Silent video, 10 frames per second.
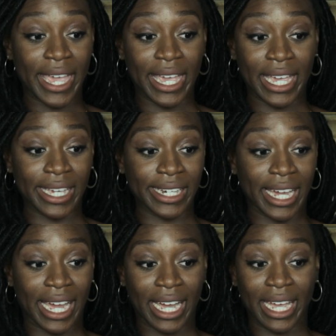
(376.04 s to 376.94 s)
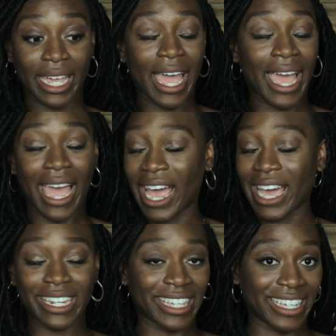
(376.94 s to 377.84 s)
And I
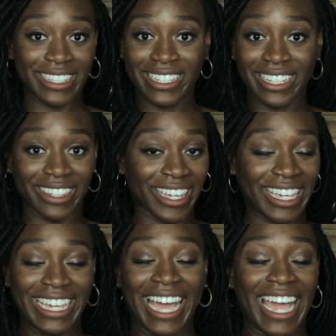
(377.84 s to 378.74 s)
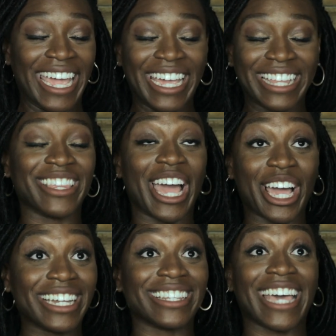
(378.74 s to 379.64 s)
had it, like
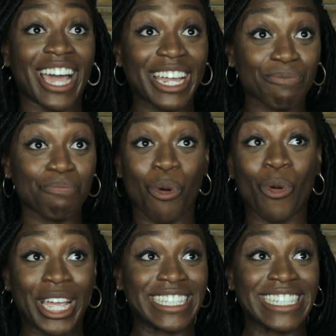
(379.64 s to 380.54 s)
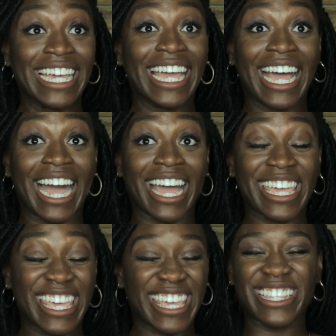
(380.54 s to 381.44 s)
that point, I
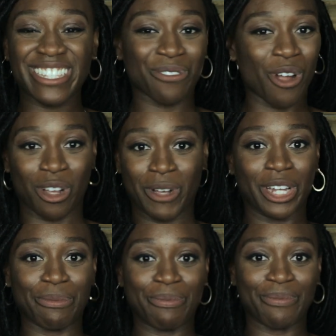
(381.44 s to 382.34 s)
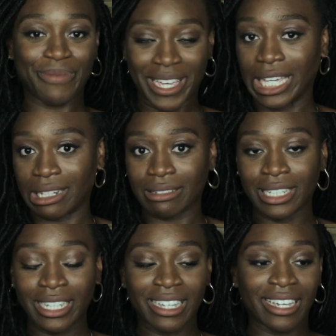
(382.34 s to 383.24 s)
hit rock bottom again.
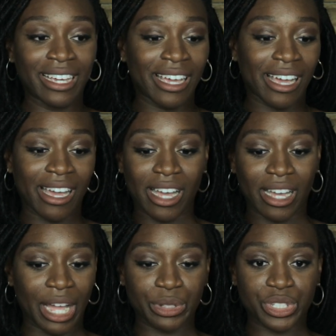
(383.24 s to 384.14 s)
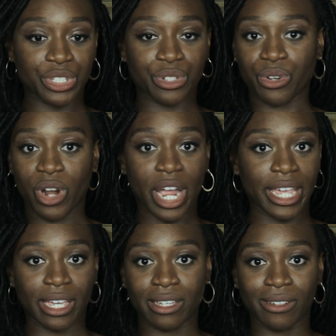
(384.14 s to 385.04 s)
I was just
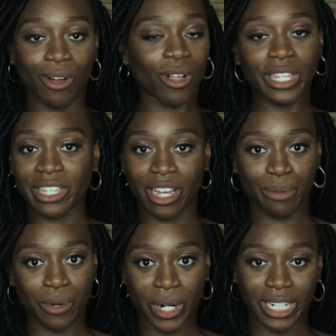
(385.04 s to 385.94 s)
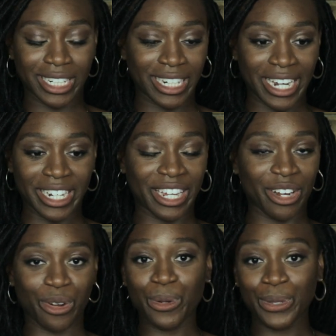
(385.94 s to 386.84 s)
crying all in the airport. I didn't
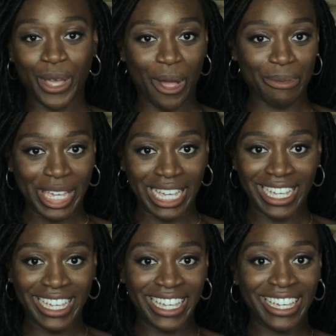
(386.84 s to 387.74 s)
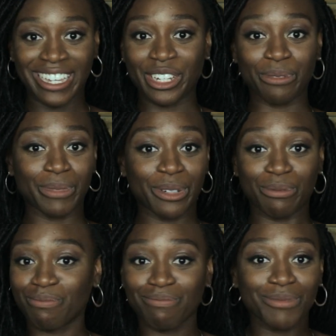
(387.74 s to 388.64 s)
care who saw me. Could have
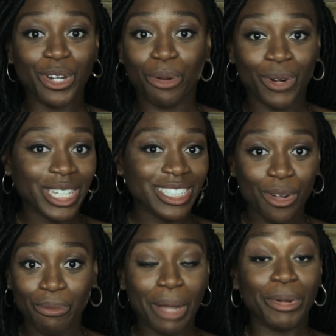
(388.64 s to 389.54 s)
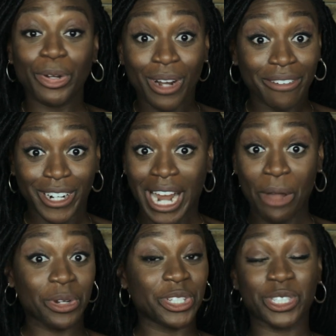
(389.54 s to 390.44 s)
been, you know, President Obama, whoever. I
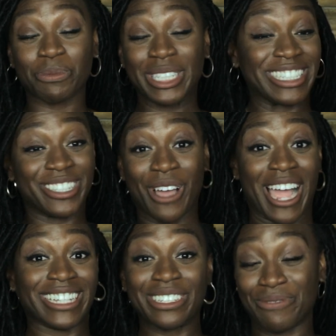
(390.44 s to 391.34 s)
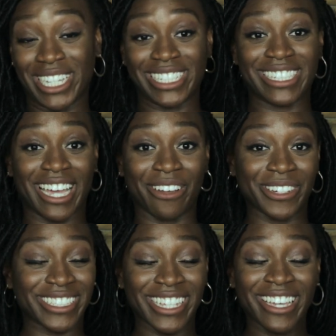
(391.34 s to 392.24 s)
would have just been still acting a mess. I
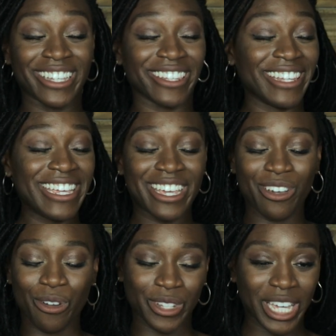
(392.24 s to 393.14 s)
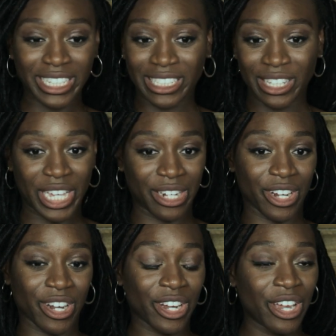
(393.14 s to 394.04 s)
was leaning over the
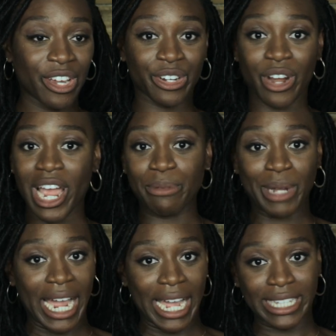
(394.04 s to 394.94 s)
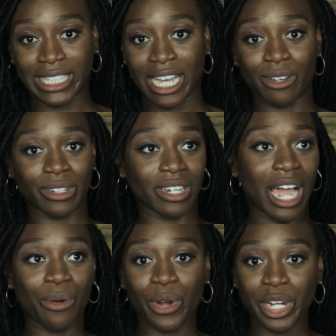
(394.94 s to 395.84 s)
escalator, crying my eyes out,
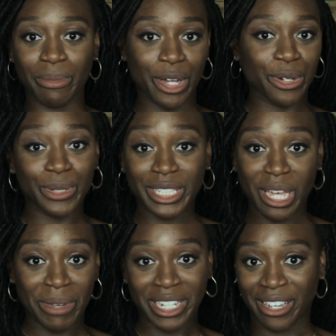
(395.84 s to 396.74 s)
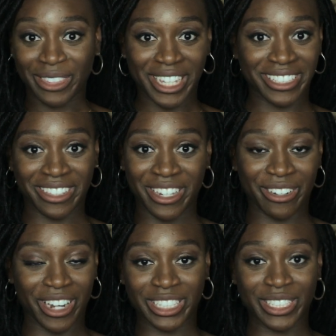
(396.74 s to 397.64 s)
not worried about who was coming down the
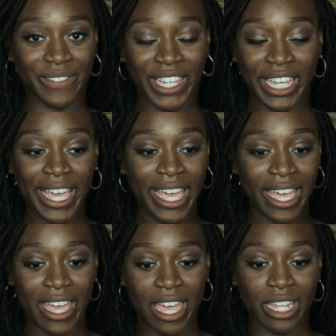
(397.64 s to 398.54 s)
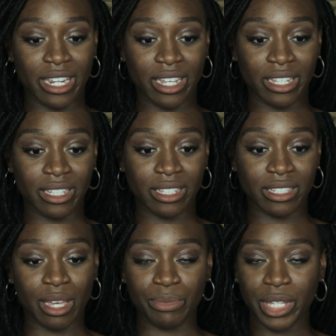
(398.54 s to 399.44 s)
escalator next to me. And
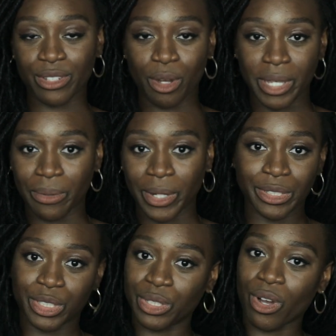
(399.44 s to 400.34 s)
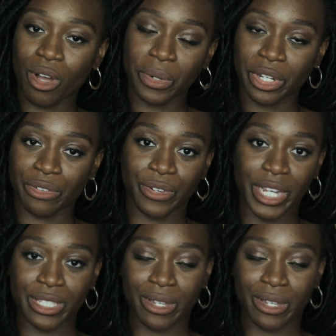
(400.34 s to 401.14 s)
something told me, why don't you call one of your friends?